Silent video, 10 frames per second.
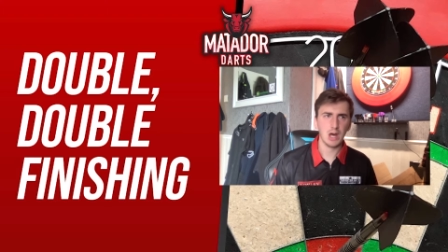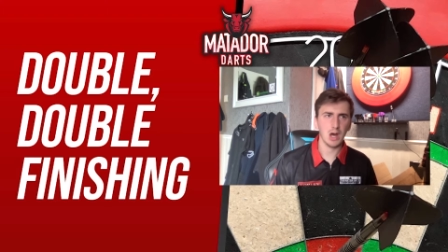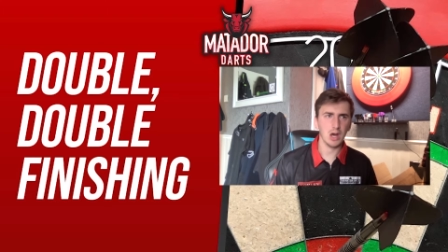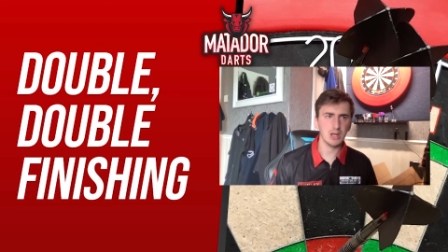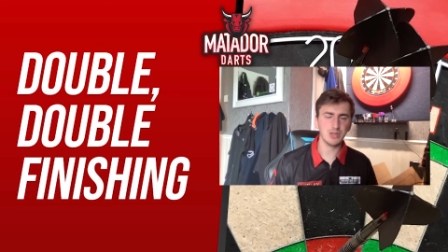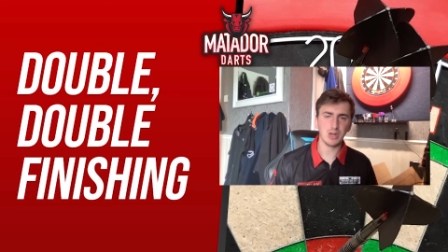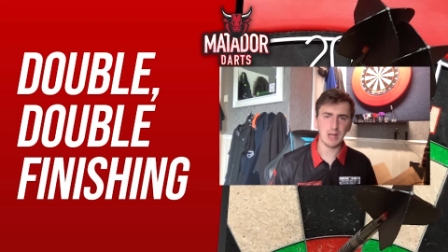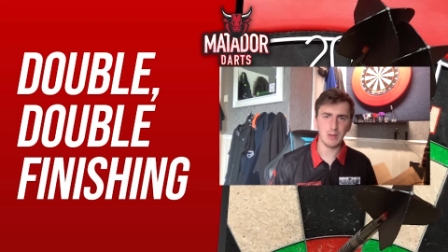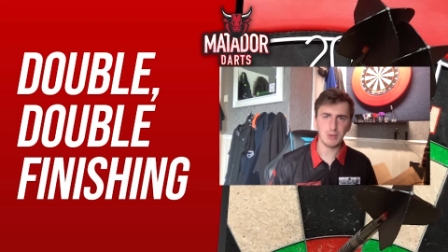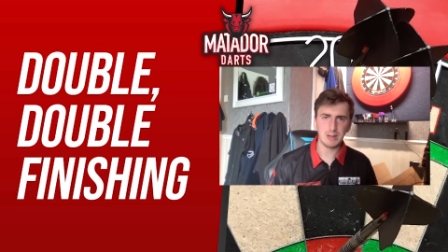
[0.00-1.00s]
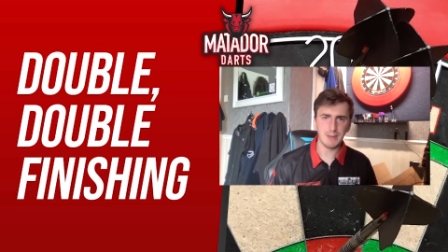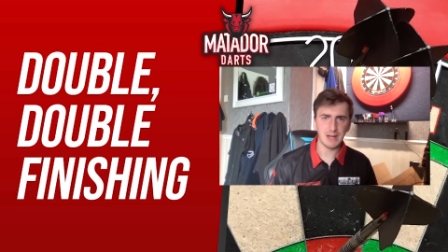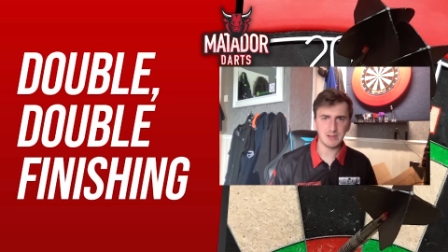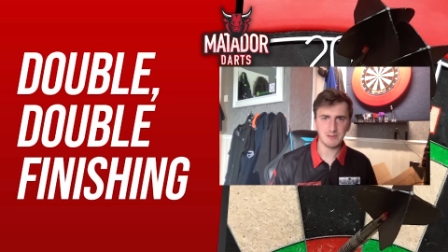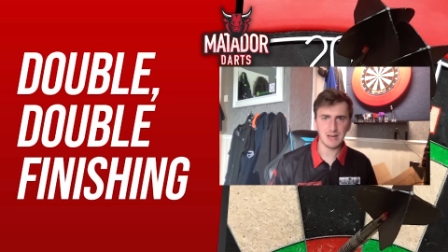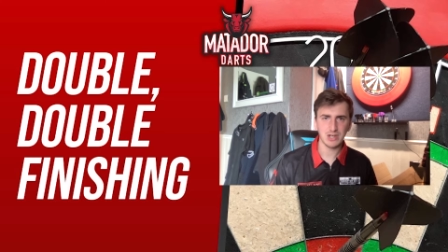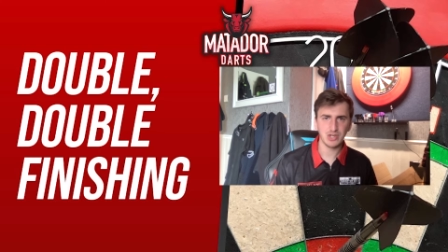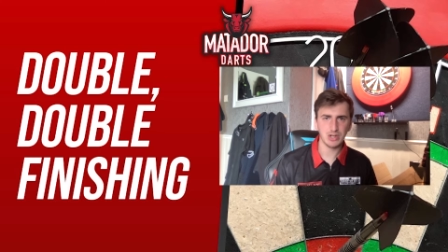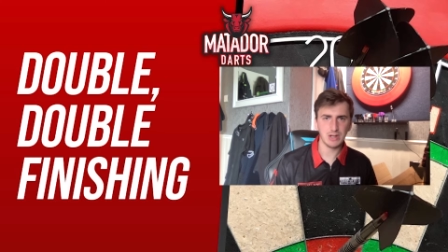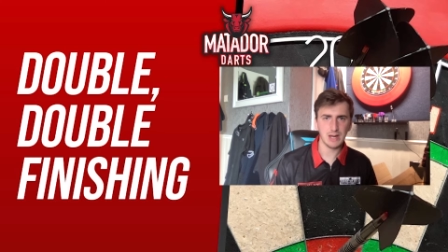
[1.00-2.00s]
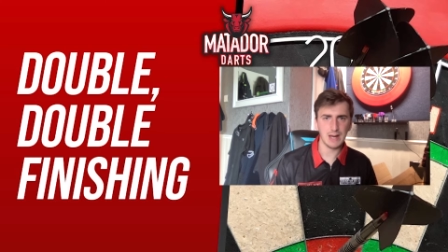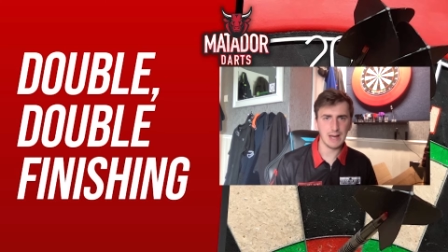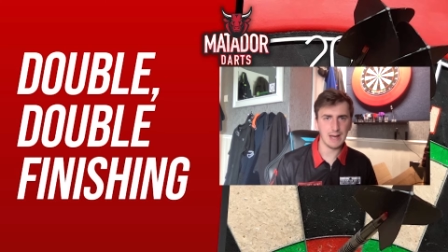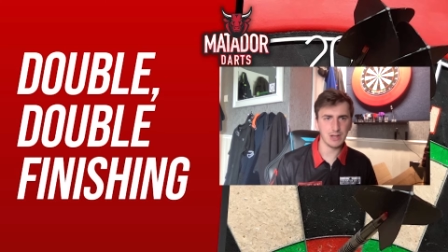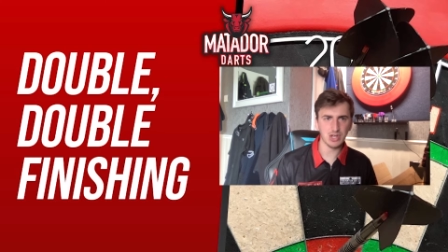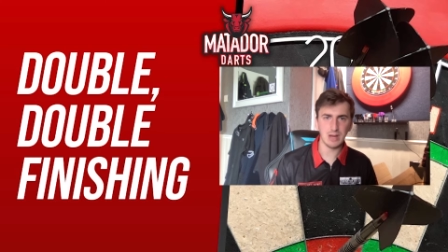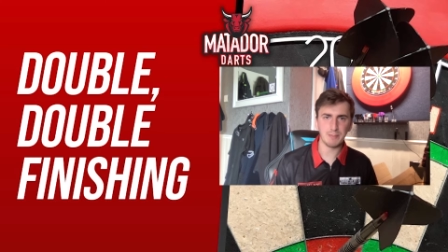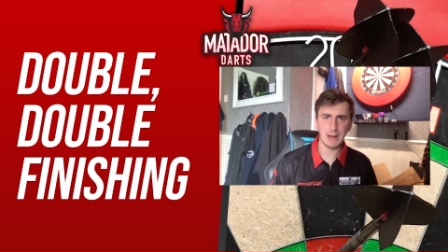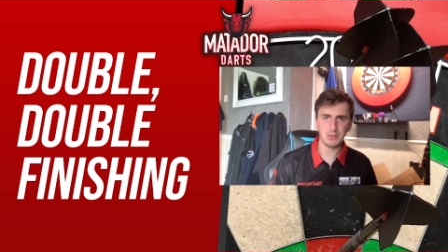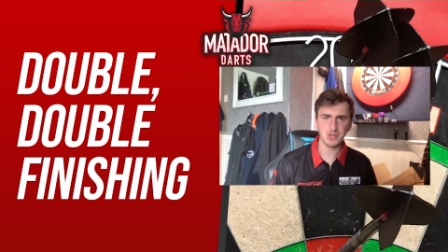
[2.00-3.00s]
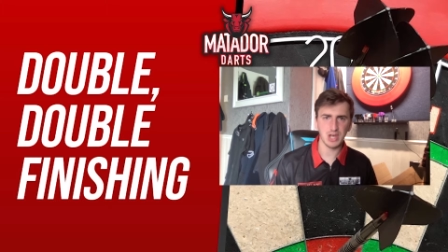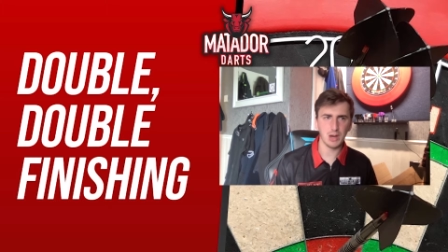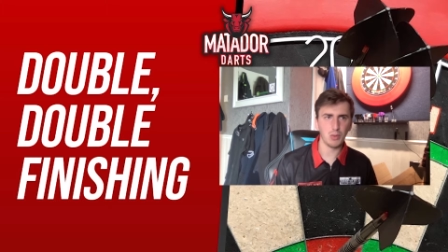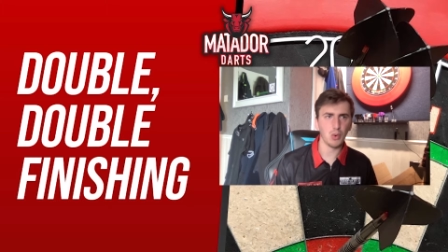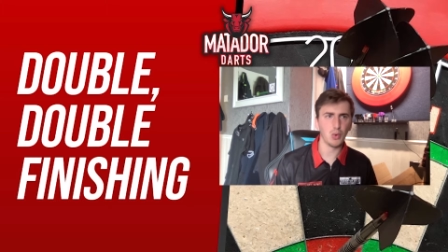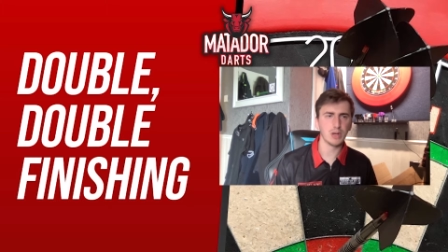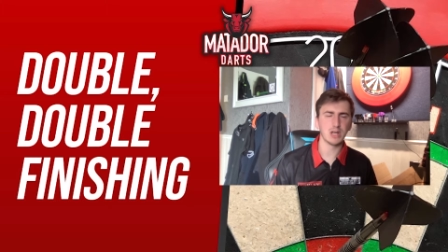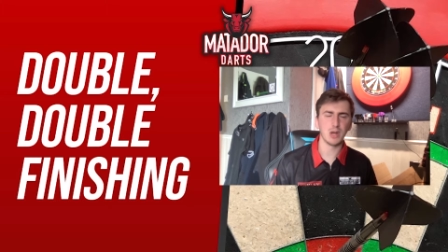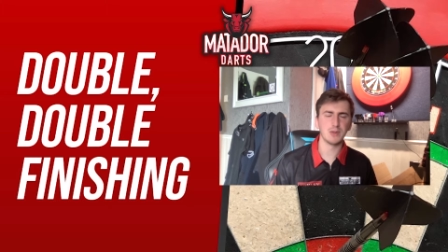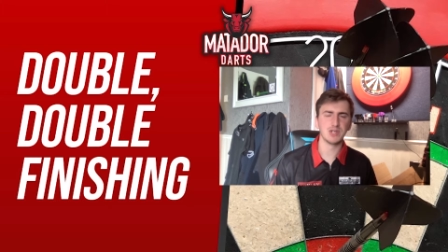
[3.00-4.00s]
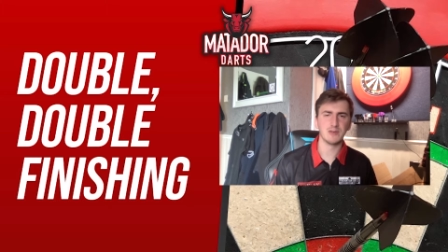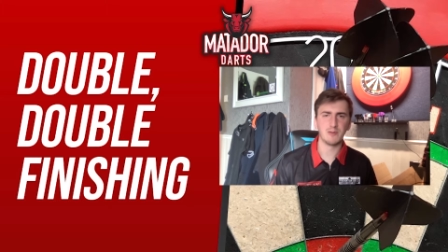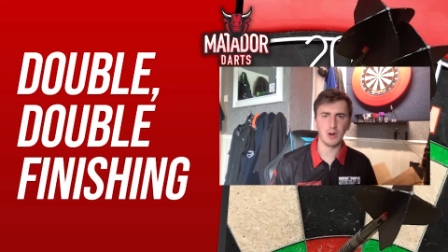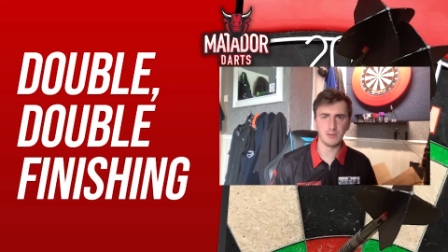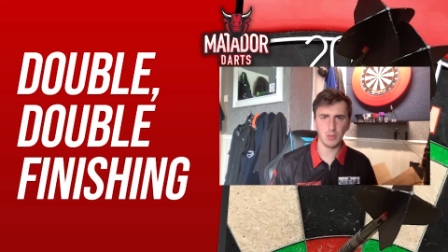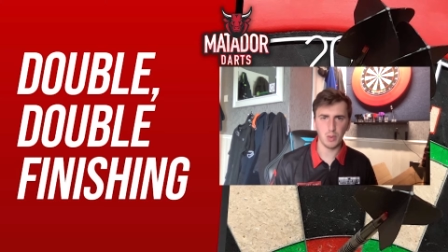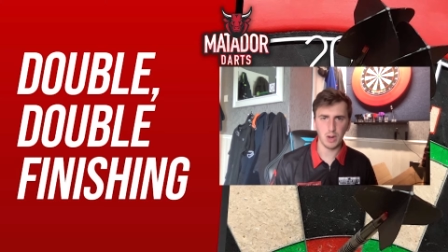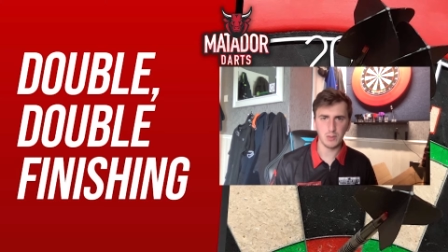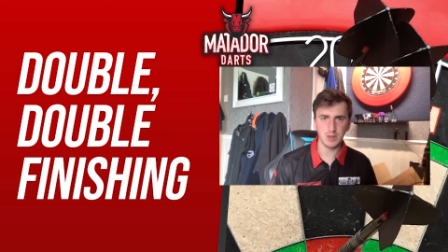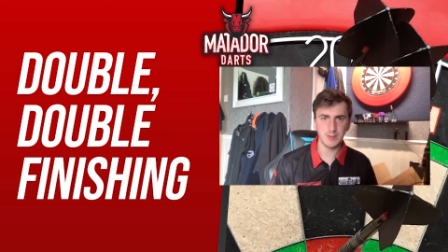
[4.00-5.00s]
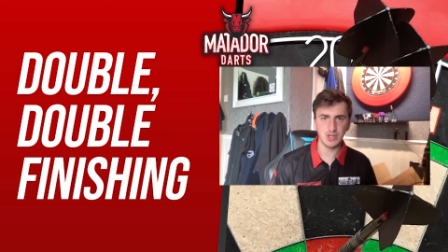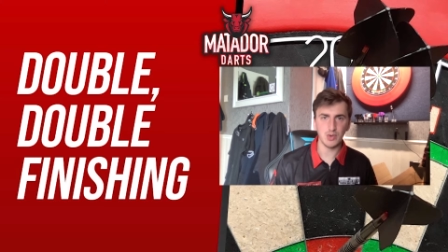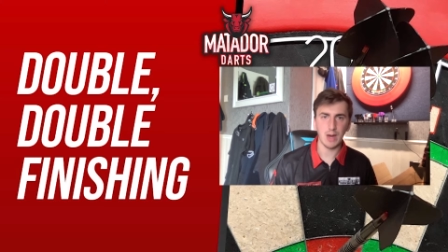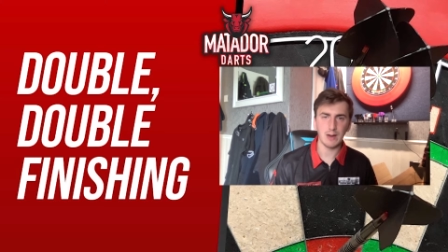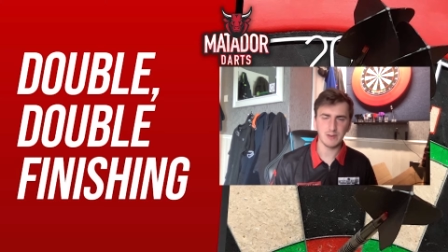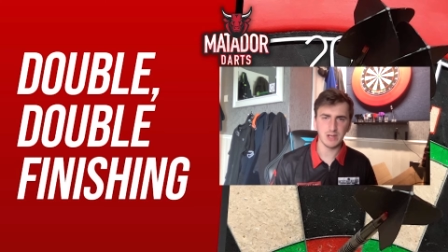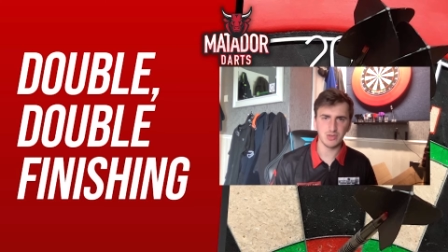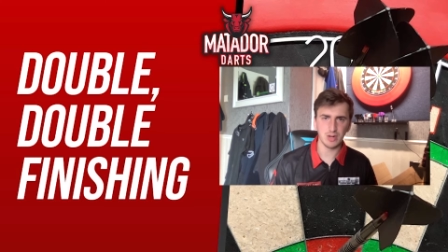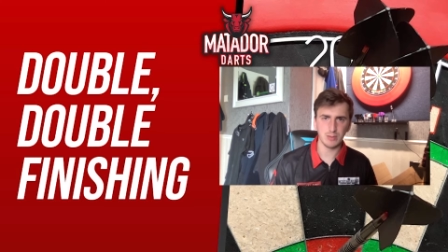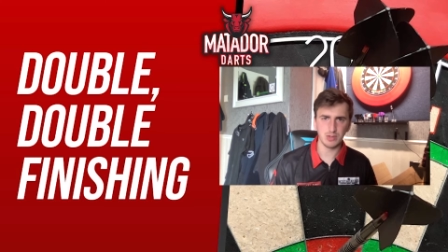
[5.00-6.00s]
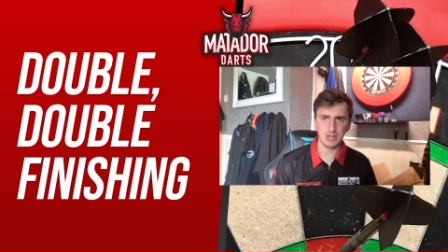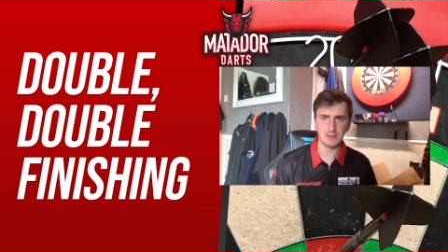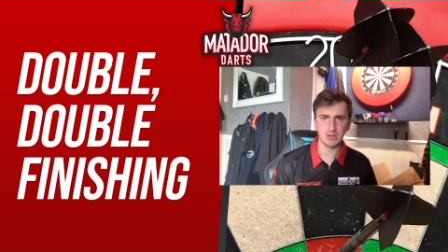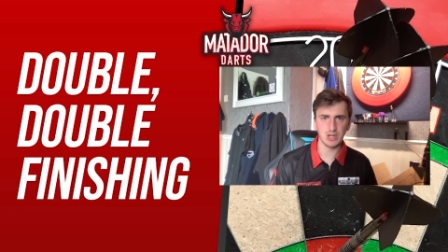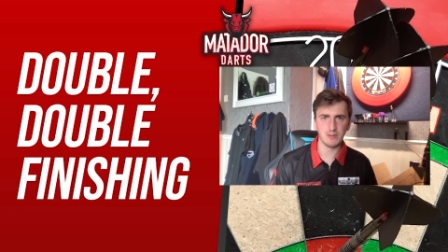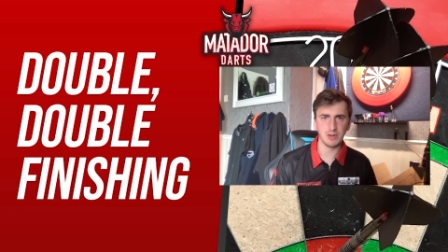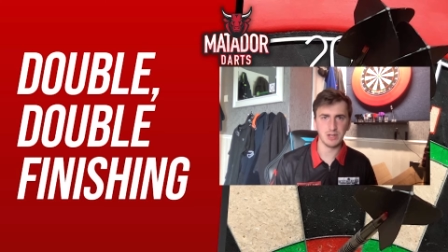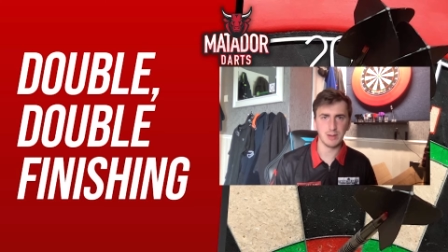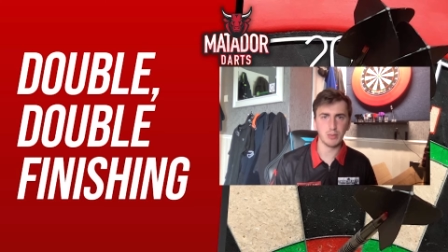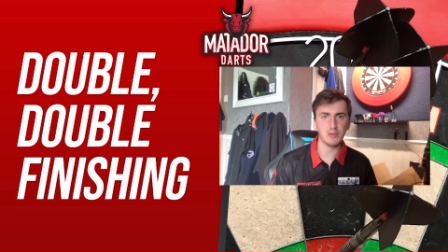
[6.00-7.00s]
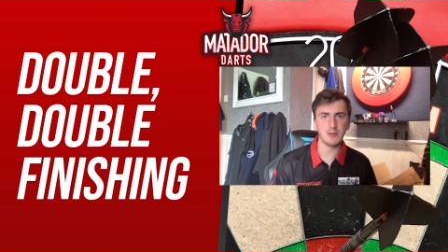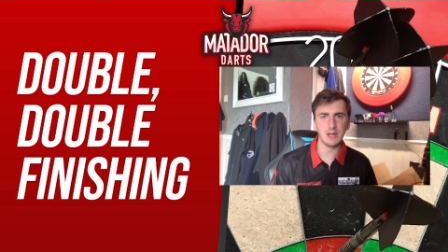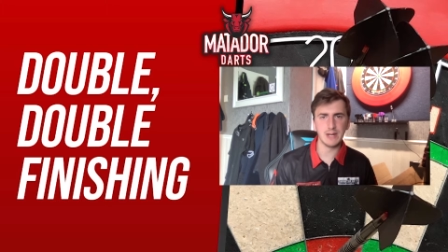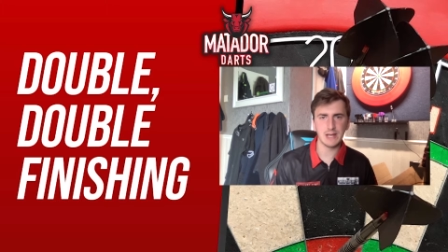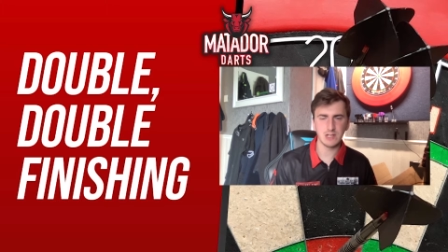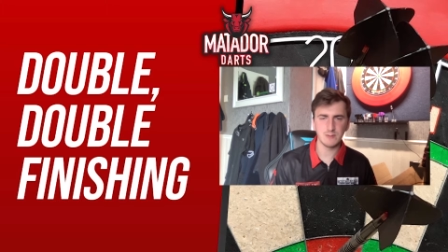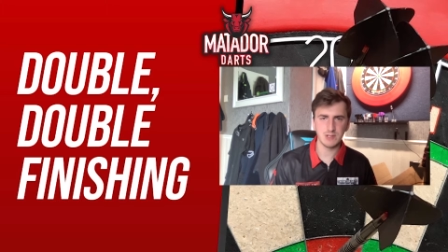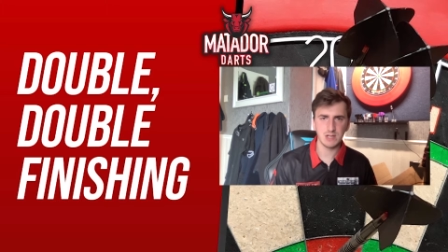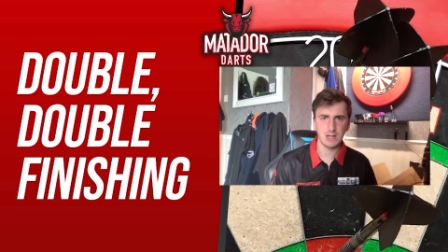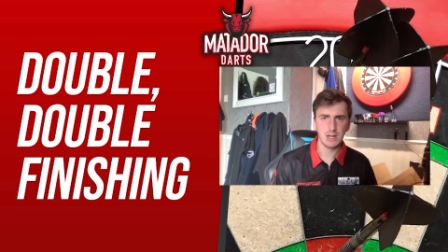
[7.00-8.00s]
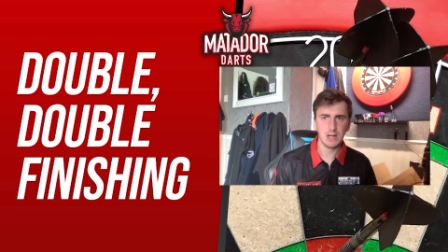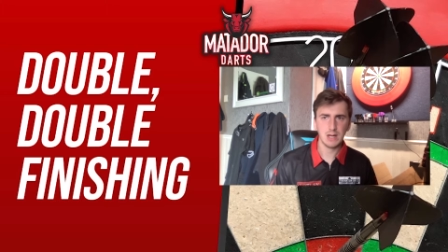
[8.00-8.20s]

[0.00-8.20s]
You could get a really bad deflection and you get a bounce out, or it could go into the 5 or 1, which means you have to hit a treble to leave yourself on a double for the next visit.